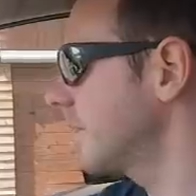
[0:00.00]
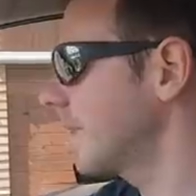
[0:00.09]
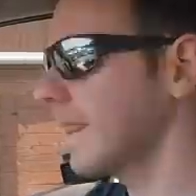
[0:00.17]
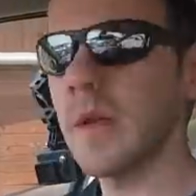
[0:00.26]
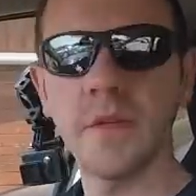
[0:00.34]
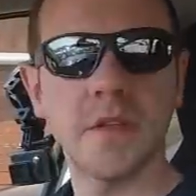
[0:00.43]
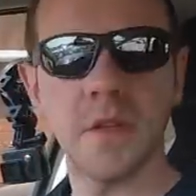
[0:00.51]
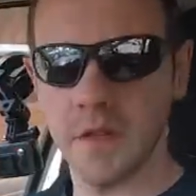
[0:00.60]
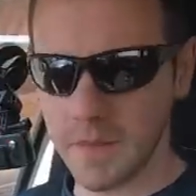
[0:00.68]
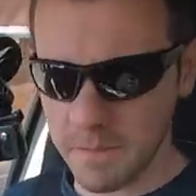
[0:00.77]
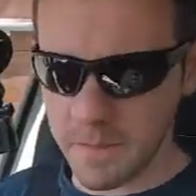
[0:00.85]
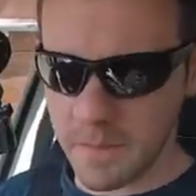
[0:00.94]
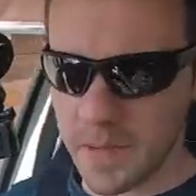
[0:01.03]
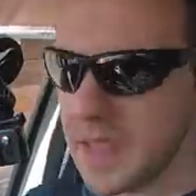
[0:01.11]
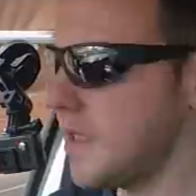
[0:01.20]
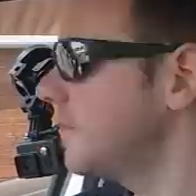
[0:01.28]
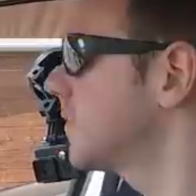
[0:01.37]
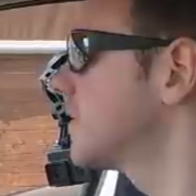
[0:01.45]
Now it's got the
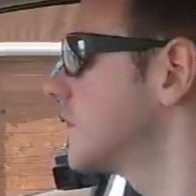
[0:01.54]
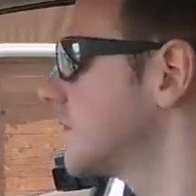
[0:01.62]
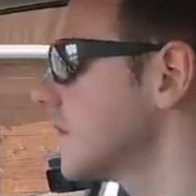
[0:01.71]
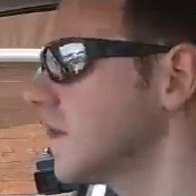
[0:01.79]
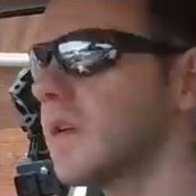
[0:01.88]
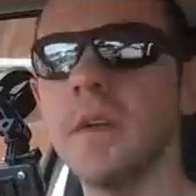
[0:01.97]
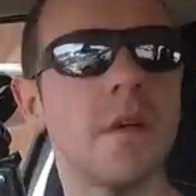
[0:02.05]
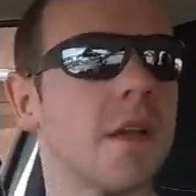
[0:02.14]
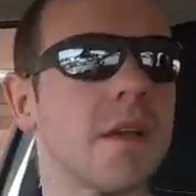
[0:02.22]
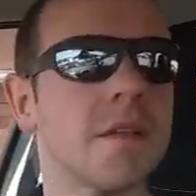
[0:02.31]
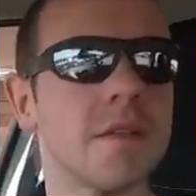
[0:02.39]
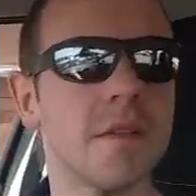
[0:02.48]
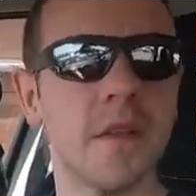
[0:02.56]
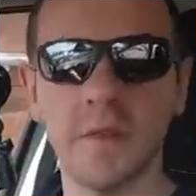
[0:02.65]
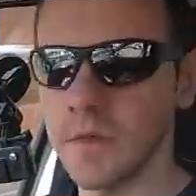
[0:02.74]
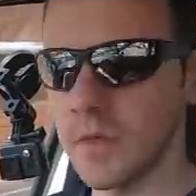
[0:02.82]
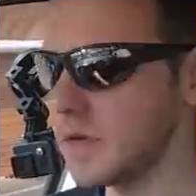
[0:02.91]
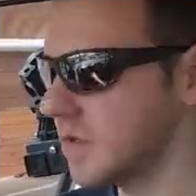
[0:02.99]
beeps, so I guess you don't have
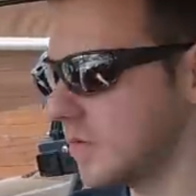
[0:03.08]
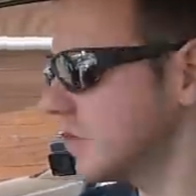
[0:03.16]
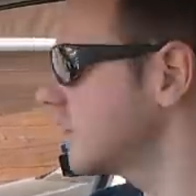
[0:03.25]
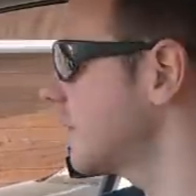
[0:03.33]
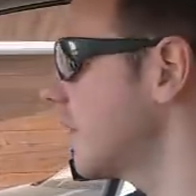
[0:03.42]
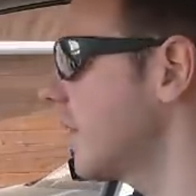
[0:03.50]
to worry too much about